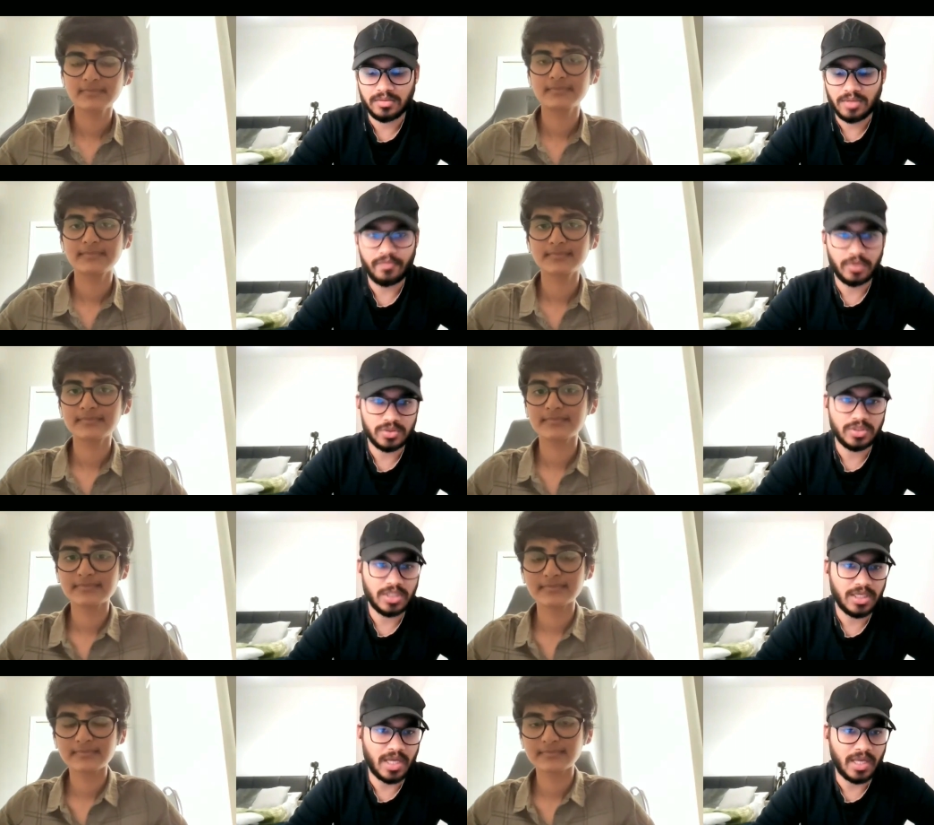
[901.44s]
Speaker 1: now
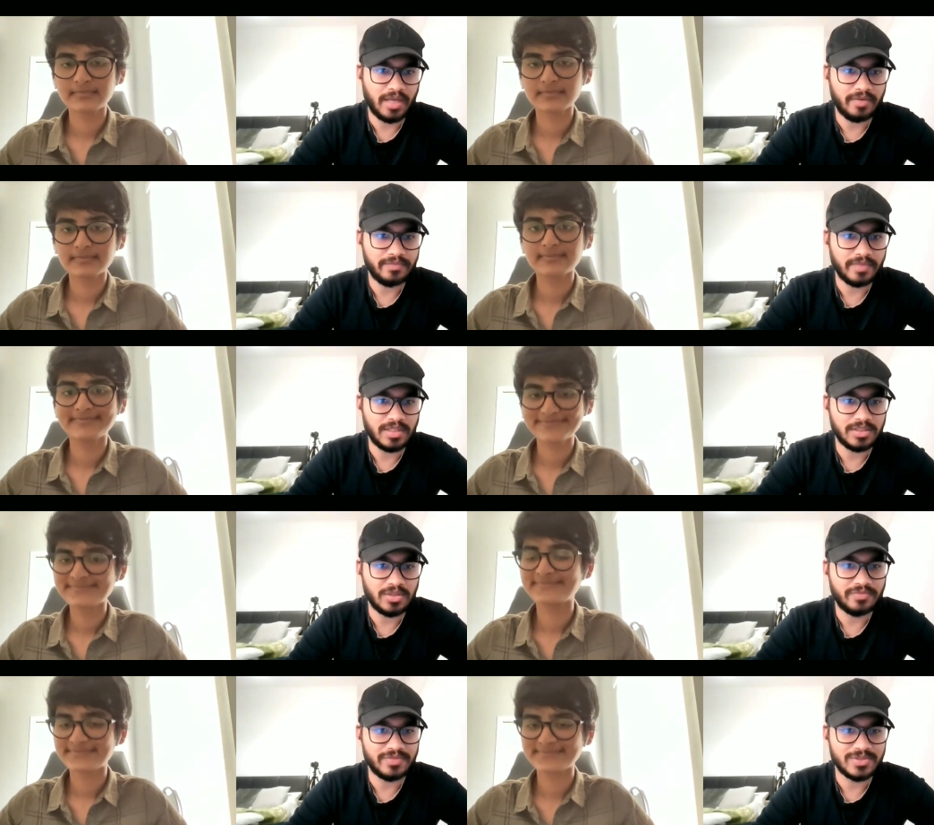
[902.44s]
fortunately i have
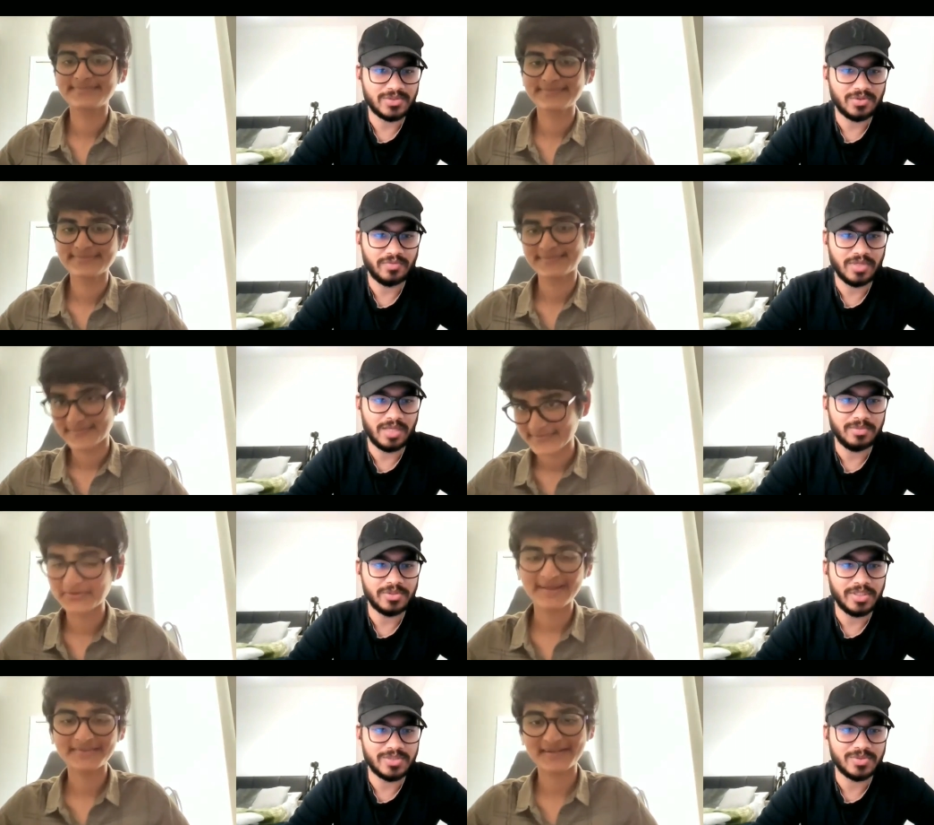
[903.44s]
another offer so hopefully i'll be
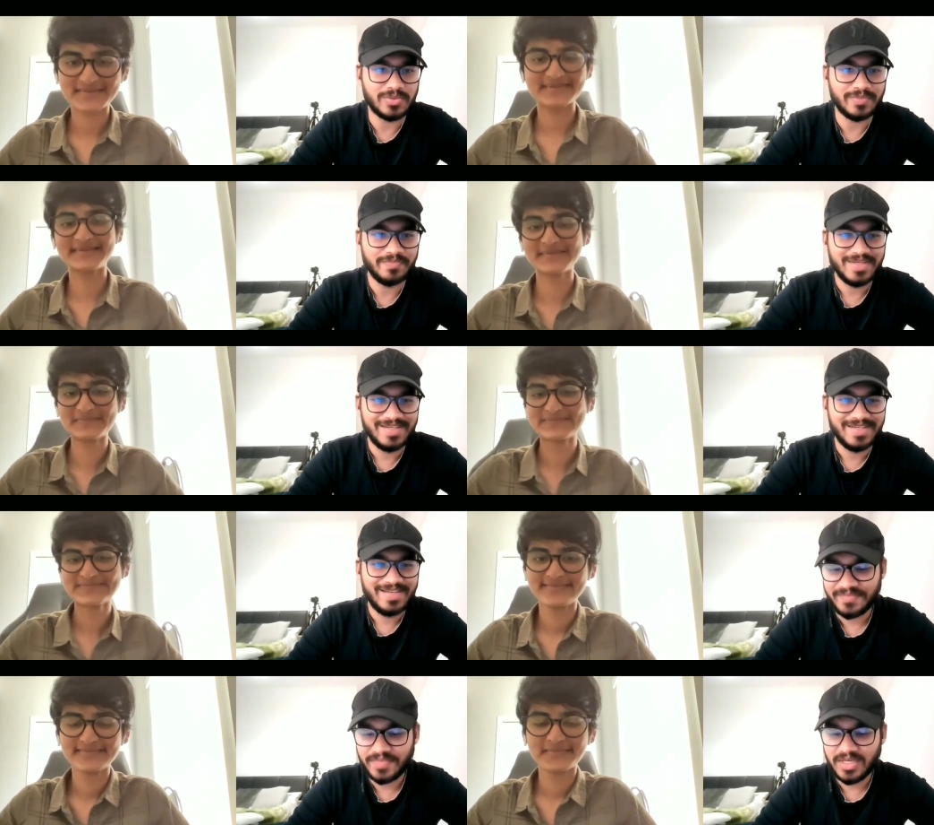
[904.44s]
joining Congratulations. soon
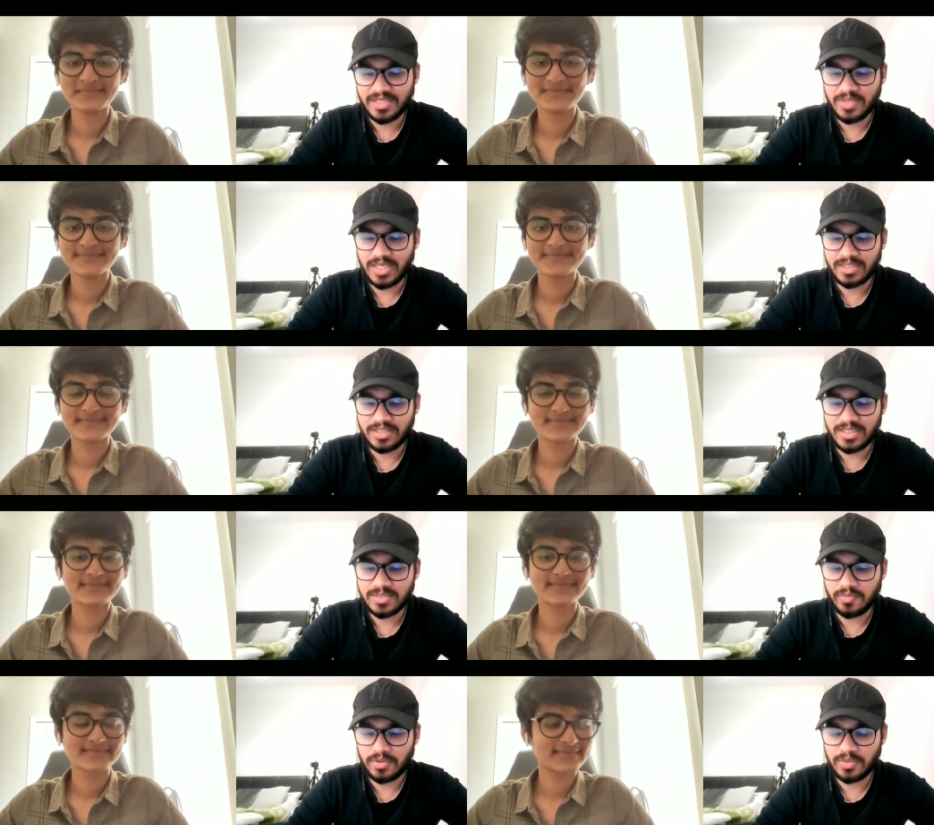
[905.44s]
uh, so yeah
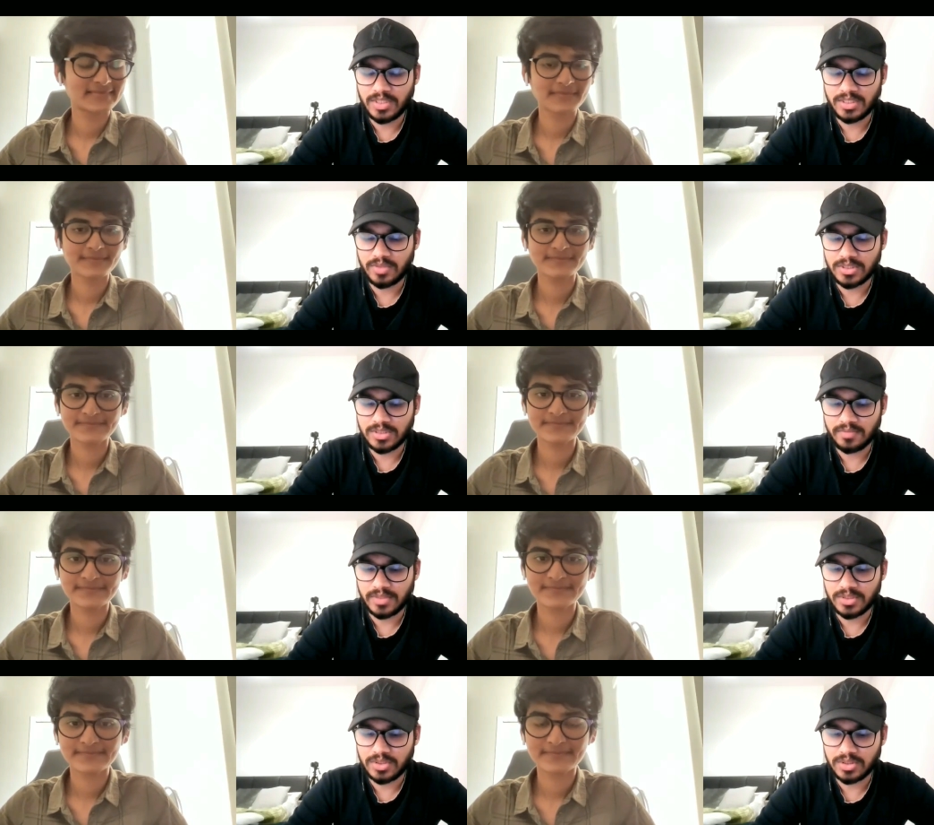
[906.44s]
let's move on to another question
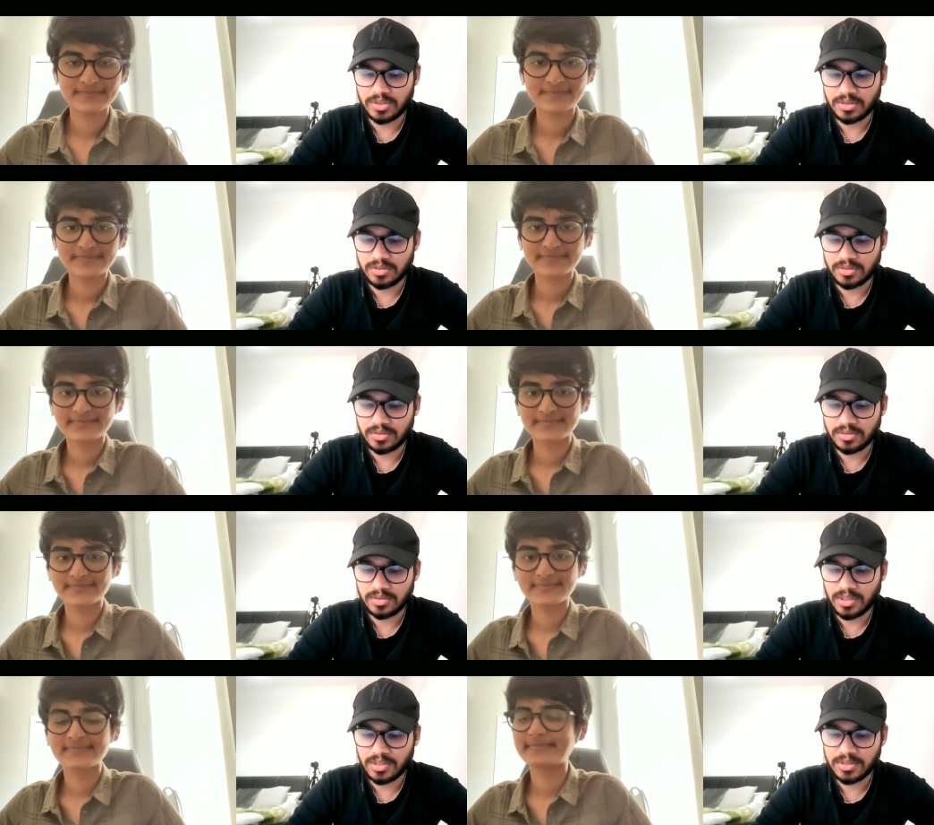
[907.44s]
which uh,
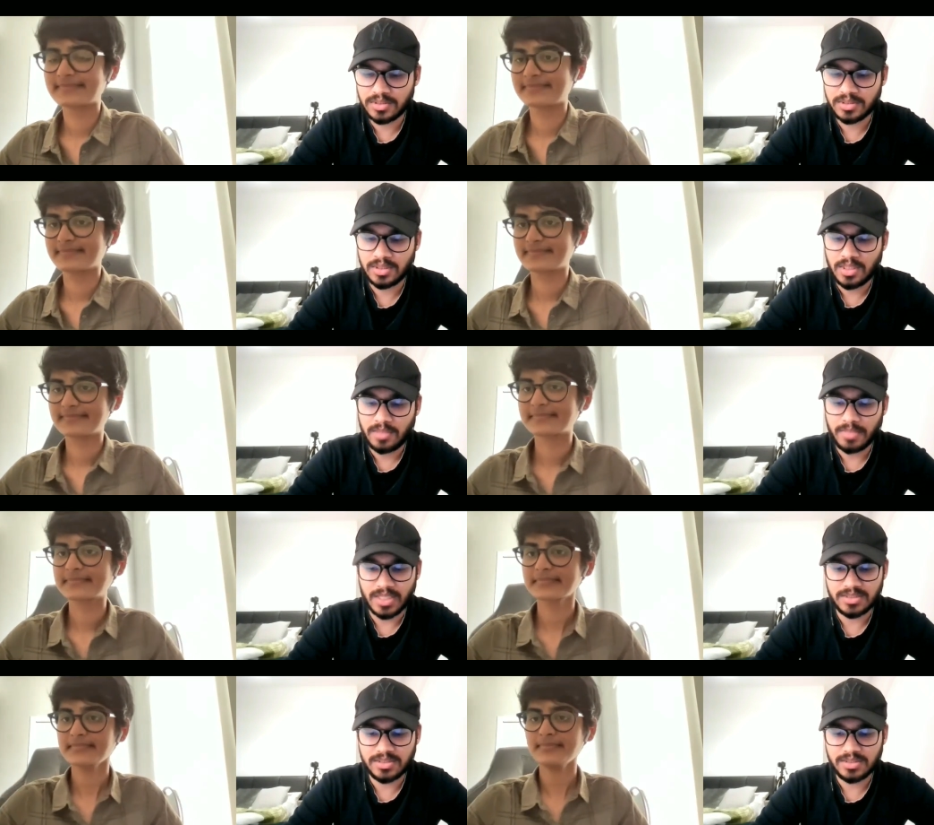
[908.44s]
is
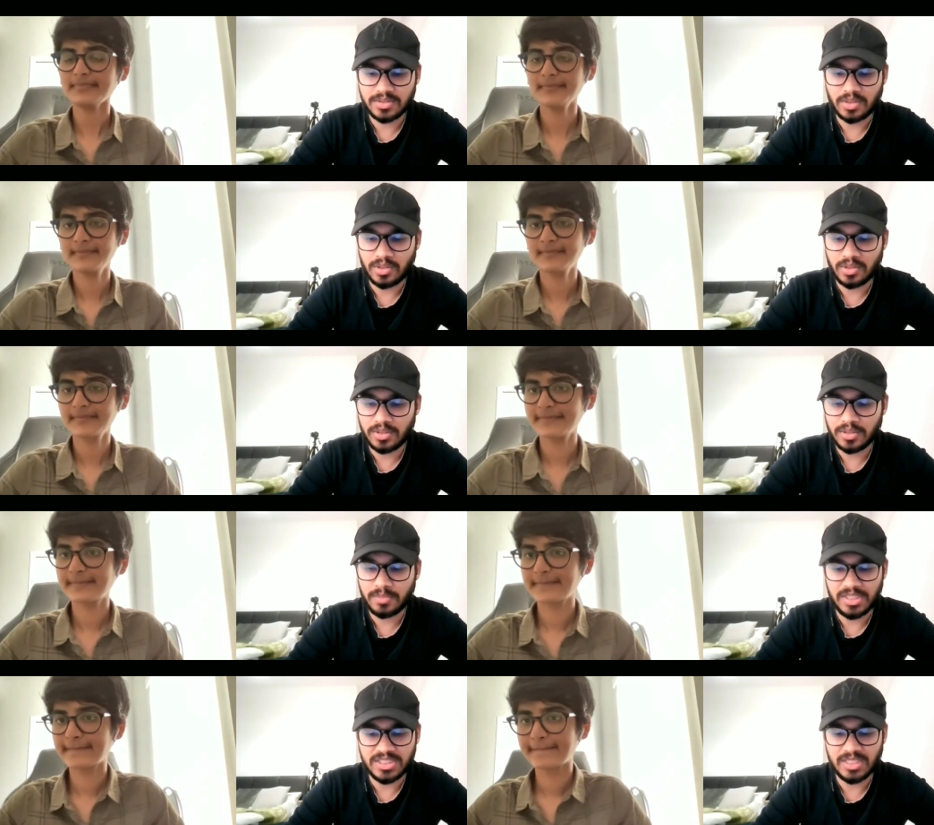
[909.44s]
masters or
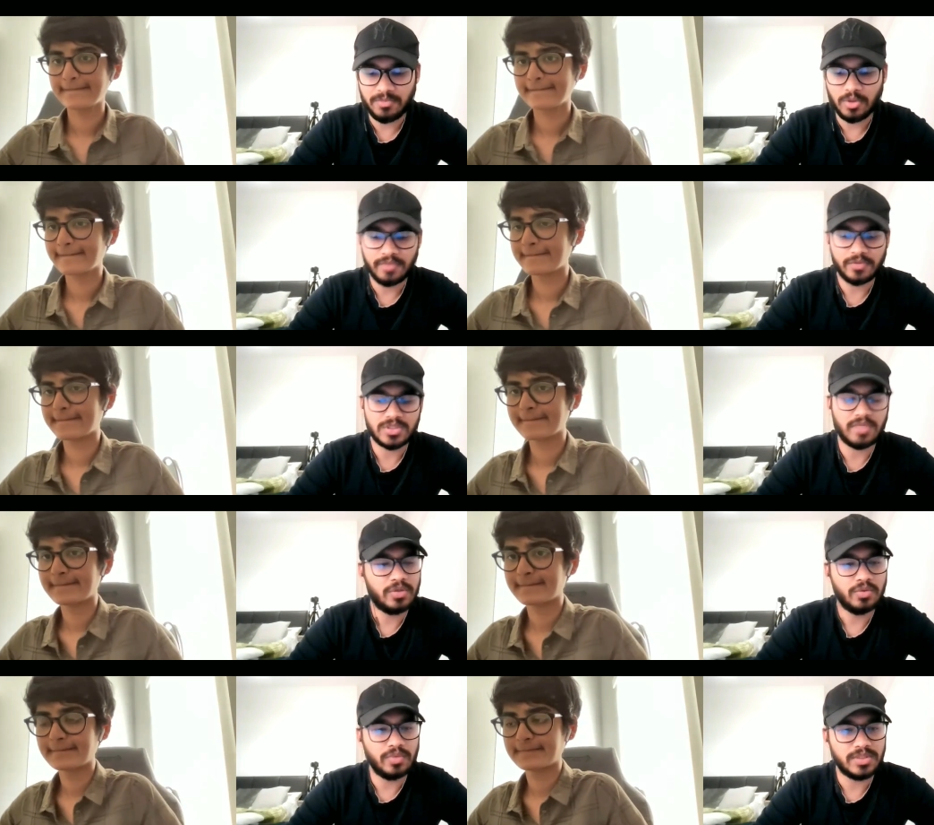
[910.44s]
pg diploma for
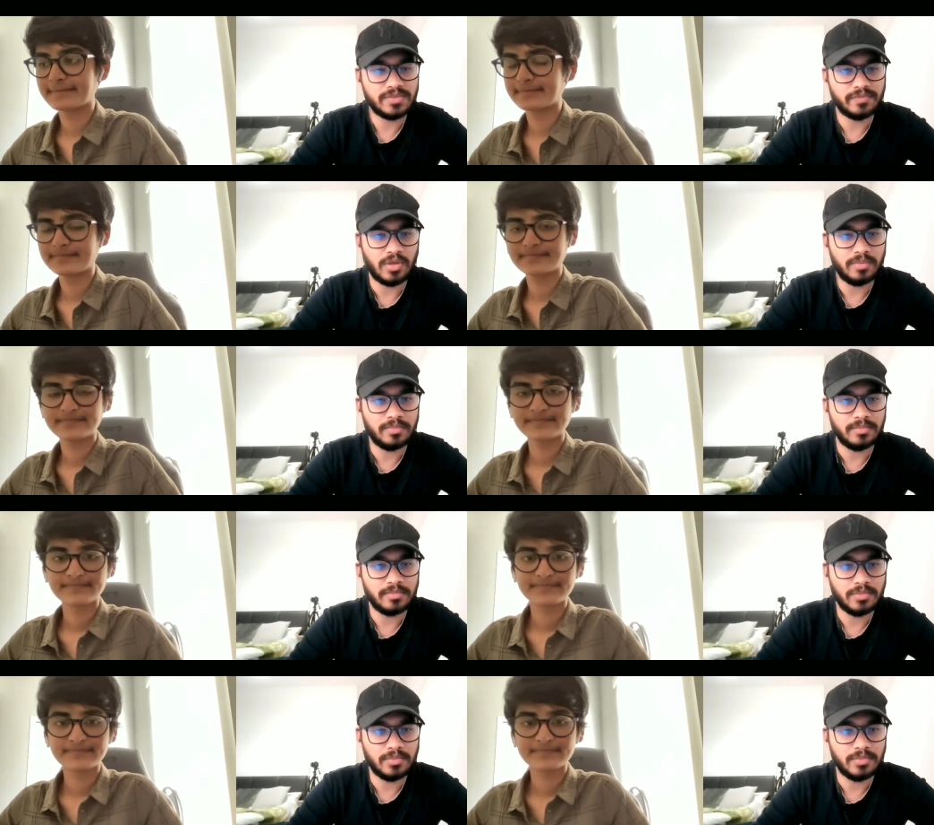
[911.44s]
someone who is from